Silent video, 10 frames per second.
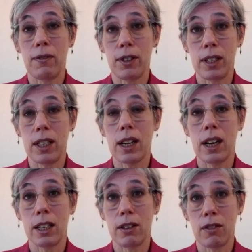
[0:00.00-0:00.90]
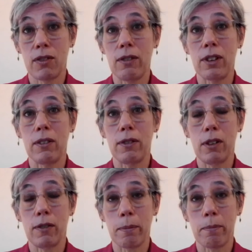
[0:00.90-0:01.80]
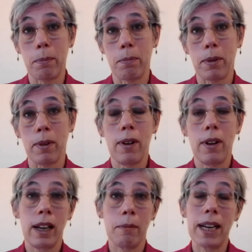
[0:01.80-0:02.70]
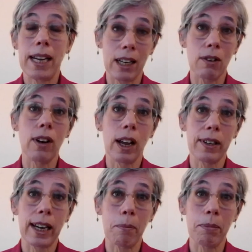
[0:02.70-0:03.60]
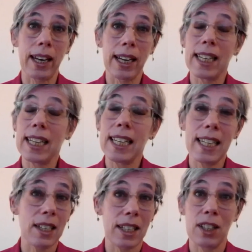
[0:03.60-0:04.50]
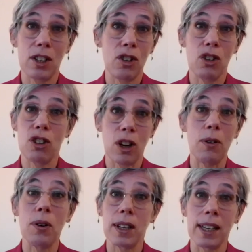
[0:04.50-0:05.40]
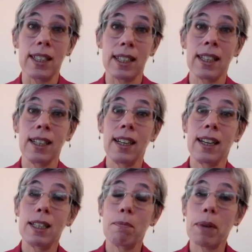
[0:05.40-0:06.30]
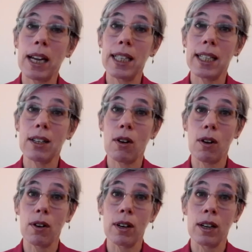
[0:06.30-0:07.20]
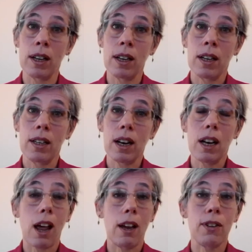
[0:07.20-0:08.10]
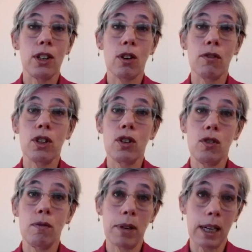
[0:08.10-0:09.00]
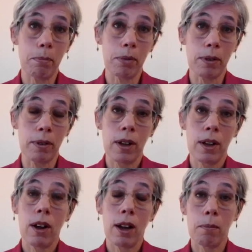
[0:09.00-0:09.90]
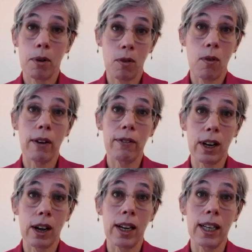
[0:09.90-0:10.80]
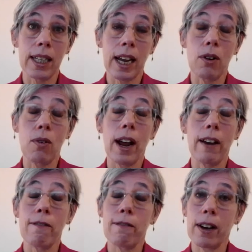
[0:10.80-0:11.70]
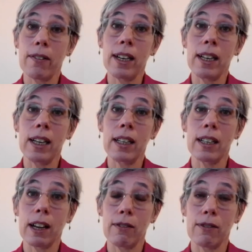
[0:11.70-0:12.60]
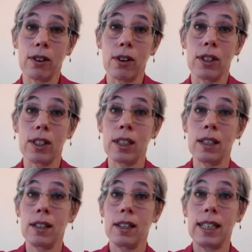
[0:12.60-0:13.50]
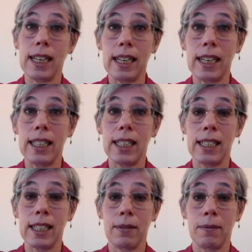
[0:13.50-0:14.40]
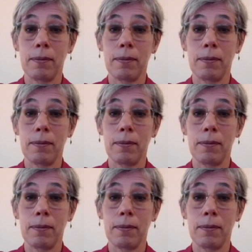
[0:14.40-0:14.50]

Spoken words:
we've just started around involving people in end-of-life care planning. The easiest is just to show you this. It's based on the lives of two people who have died and who had very diverse needs.